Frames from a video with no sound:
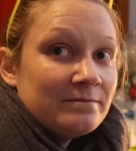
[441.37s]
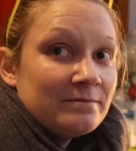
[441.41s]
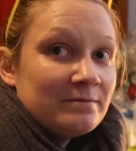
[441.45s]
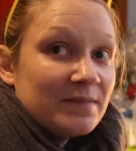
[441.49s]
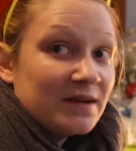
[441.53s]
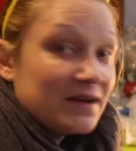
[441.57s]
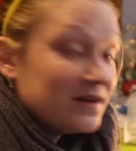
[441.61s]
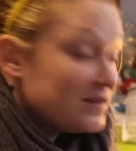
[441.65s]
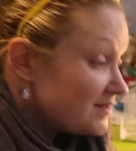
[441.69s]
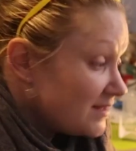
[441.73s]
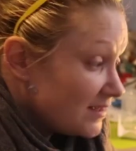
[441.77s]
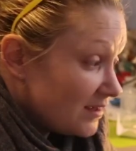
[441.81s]

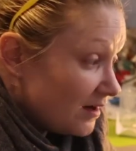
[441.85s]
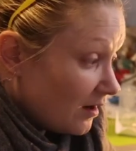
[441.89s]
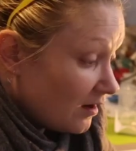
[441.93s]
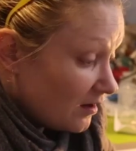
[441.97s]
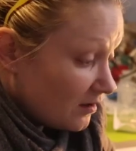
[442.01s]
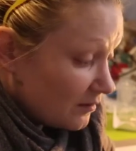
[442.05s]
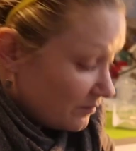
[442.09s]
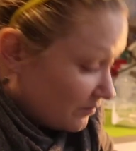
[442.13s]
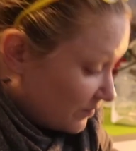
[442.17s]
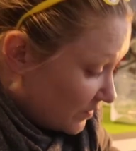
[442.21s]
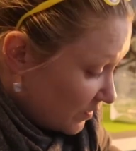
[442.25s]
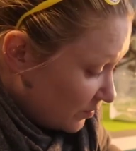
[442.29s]
Because
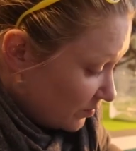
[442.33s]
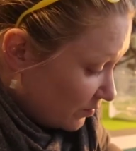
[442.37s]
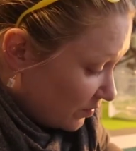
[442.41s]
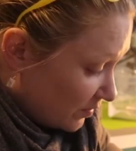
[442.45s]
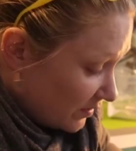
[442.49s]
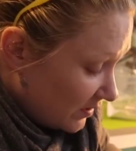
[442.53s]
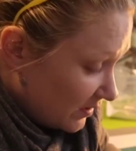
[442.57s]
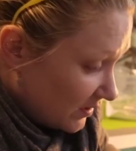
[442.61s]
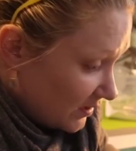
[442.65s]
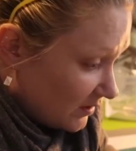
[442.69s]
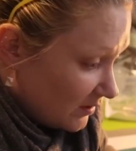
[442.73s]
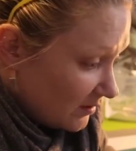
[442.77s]
they're
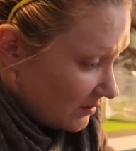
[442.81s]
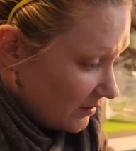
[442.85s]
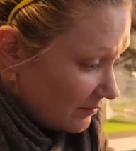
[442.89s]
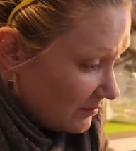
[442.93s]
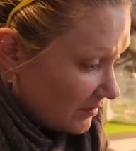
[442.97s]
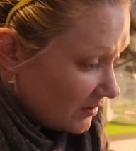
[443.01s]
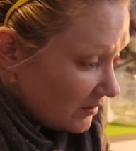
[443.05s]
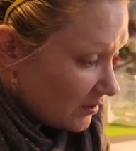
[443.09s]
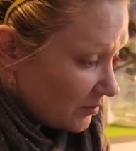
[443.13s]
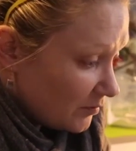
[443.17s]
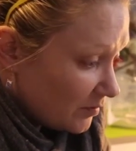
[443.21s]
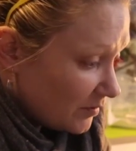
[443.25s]
pretty, I
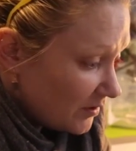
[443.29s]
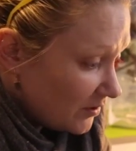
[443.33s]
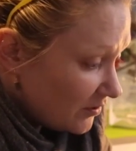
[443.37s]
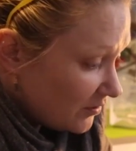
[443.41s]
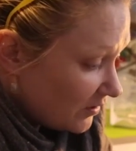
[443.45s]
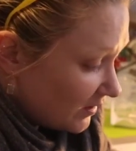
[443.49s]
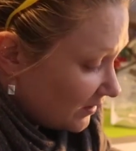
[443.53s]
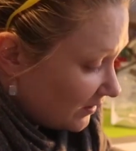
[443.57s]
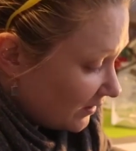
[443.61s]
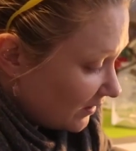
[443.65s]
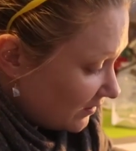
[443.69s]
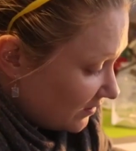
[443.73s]
mean, they're pretty
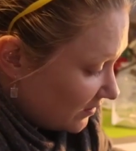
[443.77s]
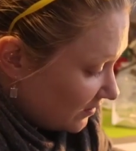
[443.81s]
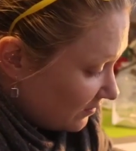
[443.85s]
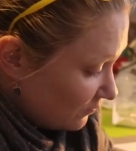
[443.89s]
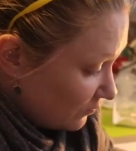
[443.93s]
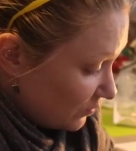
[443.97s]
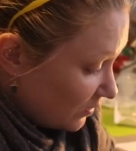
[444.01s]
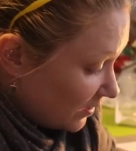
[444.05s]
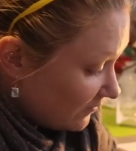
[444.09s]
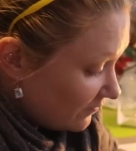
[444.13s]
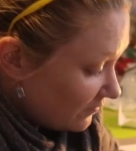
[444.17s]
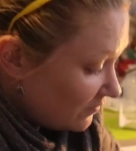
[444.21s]
great. Like,
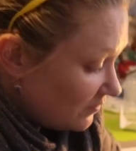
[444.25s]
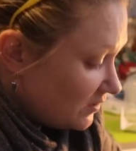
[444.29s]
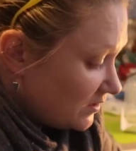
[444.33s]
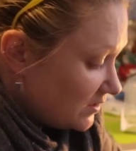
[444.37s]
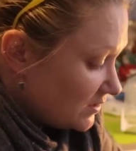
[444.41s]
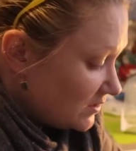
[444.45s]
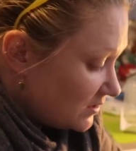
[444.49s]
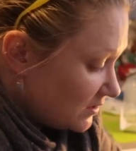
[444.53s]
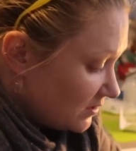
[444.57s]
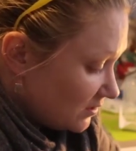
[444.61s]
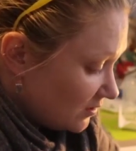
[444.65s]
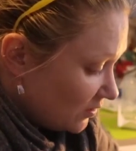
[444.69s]
whatever it
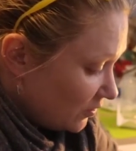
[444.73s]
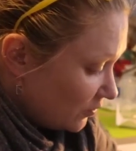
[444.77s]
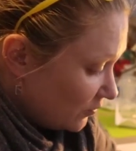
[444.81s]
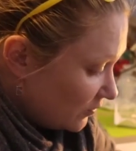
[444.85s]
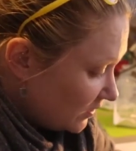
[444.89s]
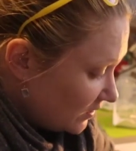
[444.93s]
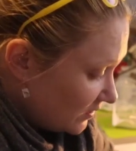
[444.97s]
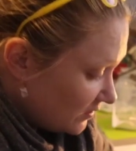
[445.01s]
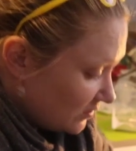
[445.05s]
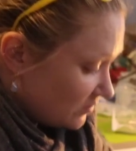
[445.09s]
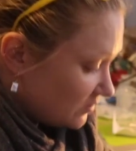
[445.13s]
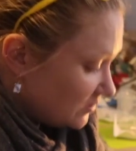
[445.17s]
is in the
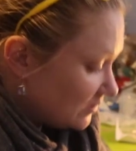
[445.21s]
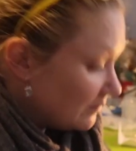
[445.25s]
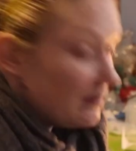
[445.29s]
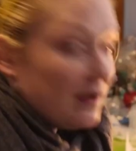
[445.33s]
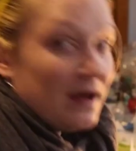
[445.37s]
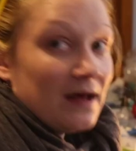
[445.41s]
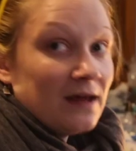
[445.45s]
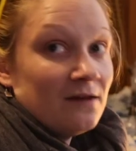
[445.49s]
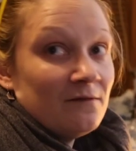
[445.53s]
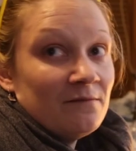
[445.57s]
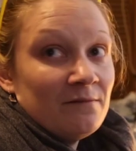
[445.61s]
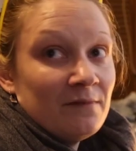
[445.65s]
coating, there's some
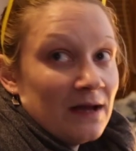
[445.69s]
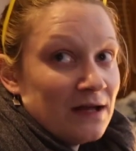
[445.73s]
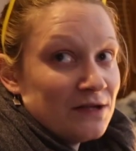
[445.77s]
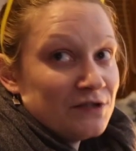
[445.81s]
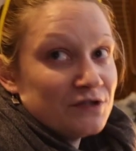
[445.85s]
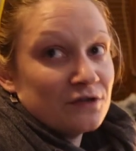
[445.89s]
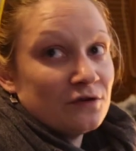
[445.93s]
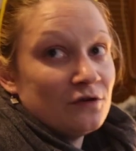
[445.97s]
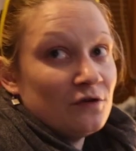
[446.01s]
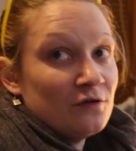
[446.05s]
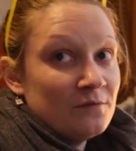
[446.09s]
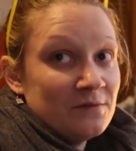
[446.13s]
kind of
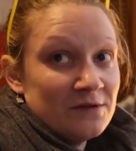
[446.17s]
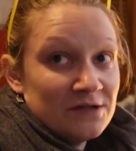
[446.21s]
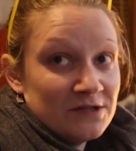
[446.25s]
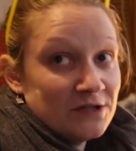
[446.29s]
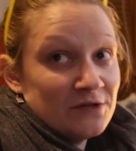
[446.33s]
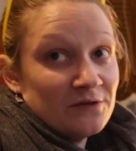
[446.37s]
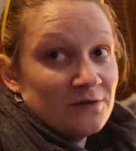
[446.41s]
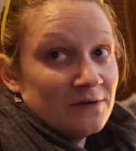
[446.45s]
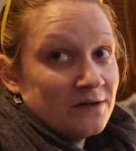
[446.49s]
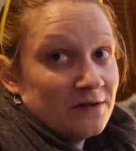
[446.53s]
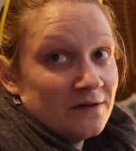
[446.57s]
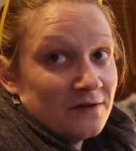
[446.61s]
magical
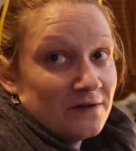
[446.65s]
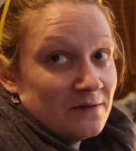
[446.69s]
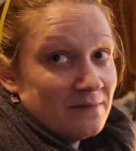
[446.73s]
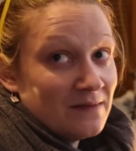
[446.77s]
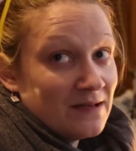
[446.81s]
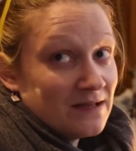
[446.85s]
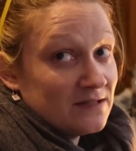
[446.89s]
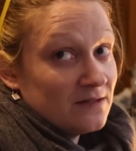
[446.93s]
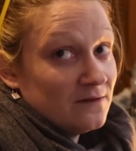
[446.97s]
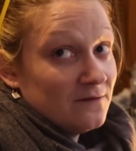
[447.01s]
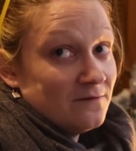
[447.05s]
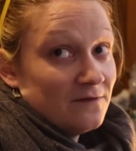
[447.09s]
material that
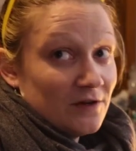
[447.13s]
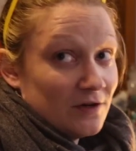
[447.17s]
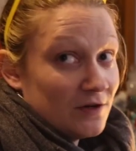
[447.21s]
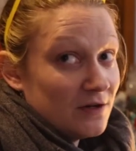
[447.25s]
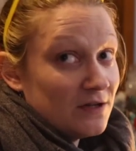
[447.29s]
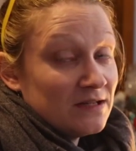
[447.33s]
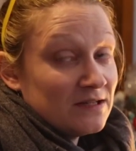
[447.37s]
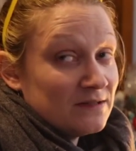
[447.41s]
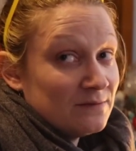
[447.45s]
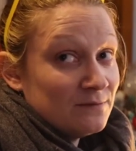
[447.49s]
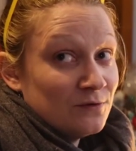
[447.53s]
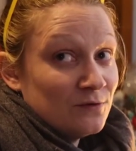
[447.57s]
makes it
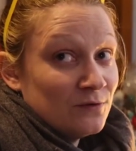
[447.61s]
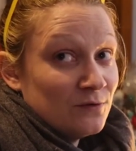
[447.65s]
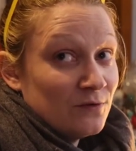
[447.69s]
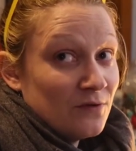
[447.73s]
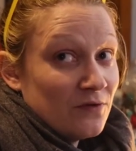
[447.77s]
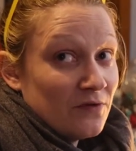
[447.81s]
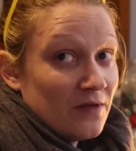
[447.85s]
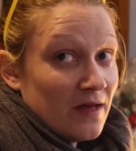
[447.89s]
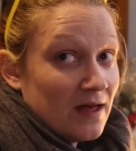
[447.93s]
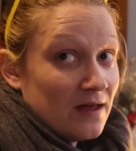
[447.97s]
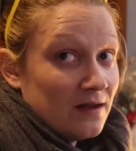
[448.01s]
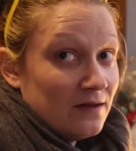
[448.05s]
very
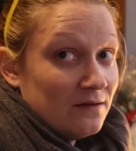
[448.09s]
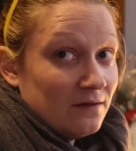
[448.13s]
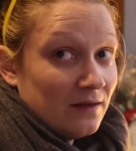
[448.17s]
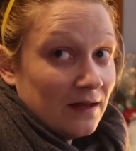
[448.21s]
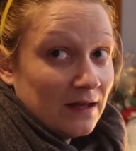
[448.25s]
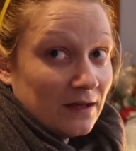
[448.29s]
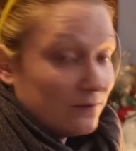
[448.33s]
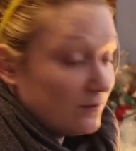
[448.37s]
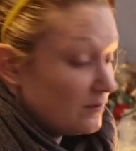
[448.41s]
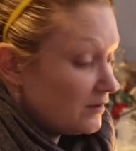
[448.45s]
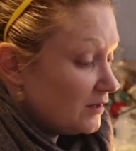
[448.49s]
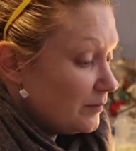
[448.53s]
smooth and
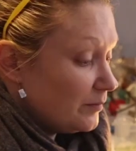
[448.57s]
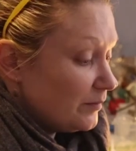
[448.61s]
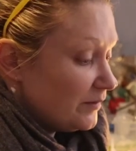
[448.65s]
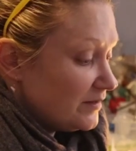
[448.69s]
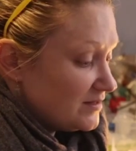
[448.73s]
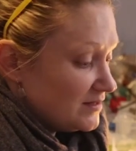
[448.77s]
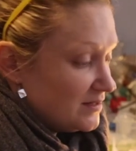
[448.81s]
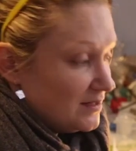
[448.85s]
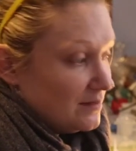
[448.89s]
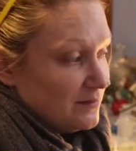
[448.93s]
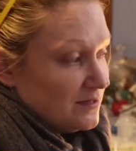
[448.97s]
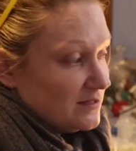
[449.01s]
like really
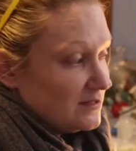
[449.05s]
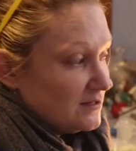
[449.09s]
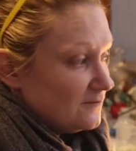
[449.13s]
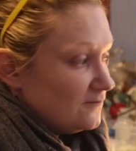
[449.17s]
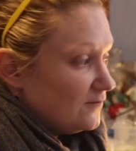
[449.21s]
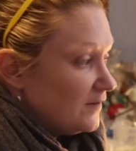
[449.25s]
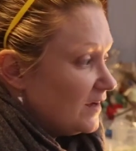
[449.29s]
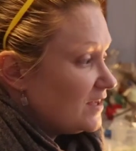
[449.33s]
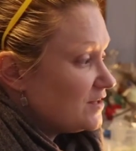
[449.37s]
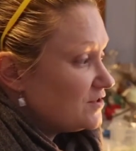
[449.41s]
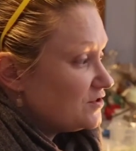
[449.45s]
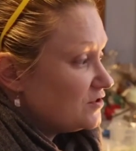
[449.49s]
pleasant. It makes it
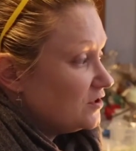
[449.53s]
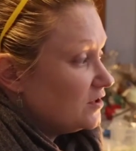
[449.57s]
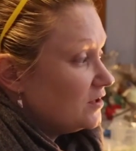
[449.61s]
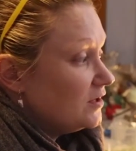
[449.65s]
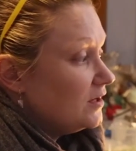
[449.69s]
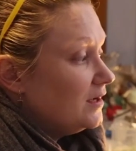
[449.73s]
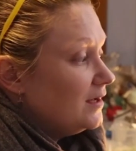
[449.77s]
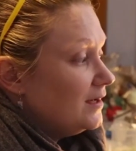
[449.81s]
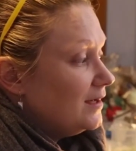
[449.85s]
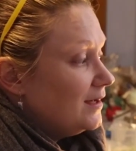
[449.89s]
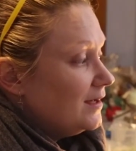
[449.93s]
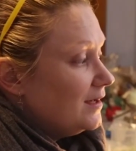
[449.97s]
faster
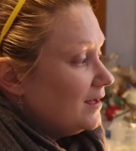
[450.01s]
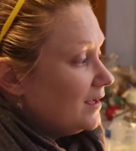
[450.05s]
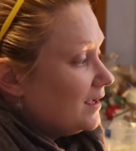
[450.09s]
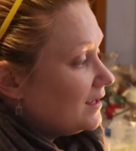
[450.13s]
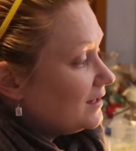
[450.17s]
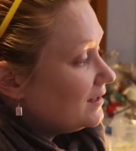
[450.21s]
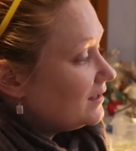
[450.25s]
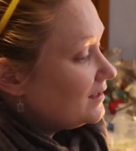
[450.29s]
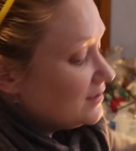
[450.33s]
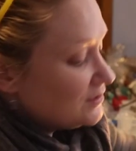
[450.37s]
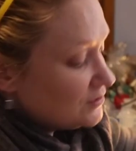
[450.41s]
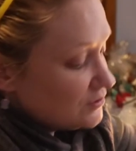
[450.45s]

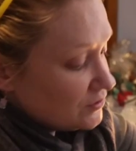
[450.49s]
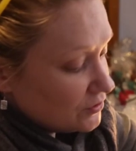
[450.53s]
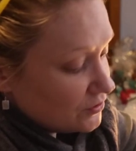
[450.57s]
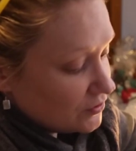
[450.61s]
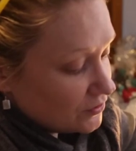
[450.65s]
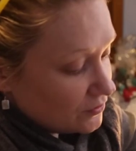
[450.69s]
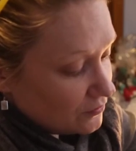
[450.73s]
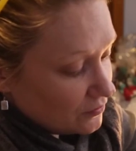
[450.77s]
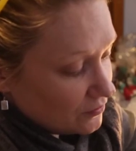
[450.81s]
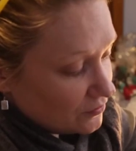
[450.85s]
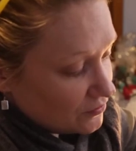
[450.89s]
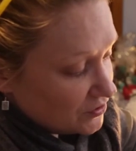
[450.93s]
and easier to
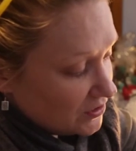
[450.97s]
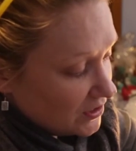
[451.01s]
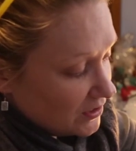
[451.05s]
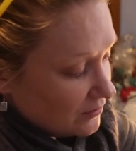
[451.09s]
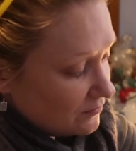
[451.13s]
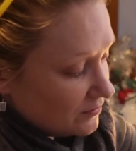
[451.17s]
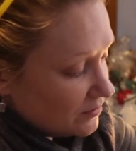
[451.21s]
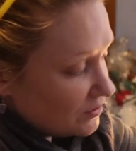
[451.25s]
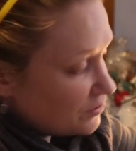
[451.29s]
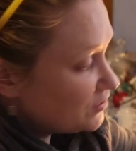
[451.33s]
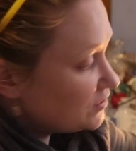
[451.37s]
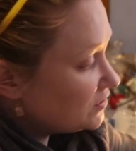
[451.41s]
crochet
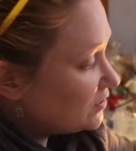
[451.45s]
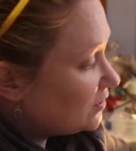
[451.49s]
with.